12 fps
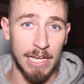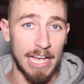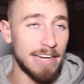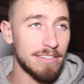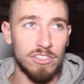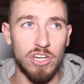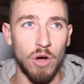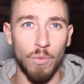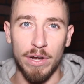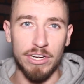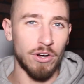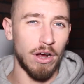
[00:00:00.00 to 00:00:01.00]
He doesn't know
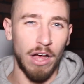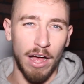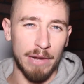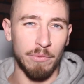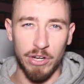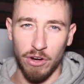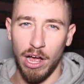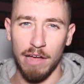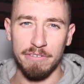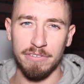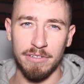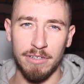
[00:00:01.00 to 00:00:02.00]
when you're on and when you're
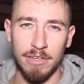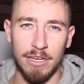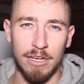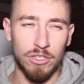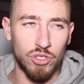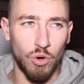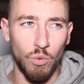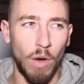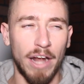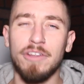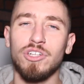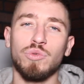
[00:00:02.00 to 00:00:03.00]
off. So
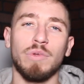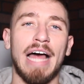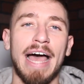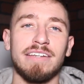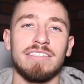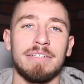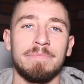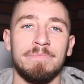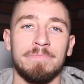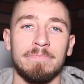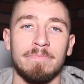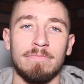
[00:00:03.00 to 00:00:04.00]
why don't you just relax
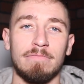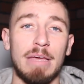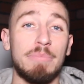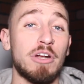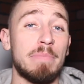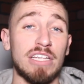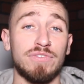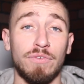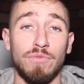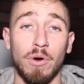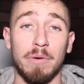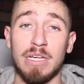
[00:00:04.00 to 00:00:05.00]
and put your best
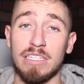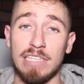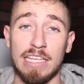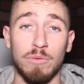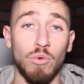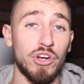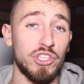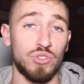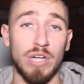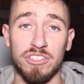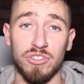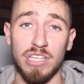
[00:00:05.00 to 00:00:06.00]
foot forward? Because like the more you
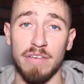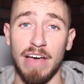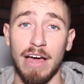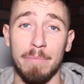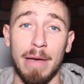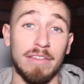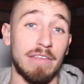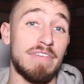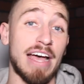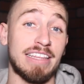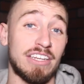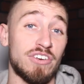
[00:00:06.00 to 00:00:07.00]
stress yourself out about the
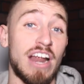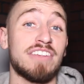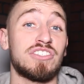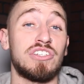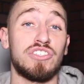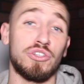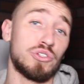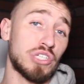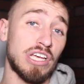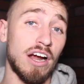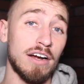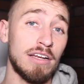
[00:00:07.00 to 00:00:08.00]
fact that you're not as good as you
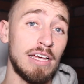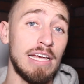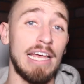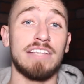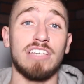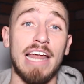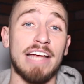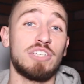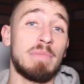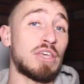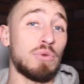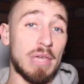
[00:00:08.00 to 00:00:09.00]
usually are, it's going to
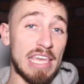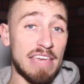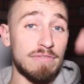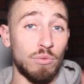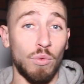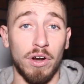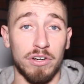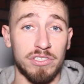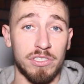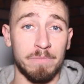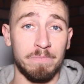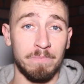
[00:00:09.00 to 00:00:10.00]
actually make you even
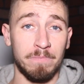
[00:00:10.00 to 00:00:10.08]
worse.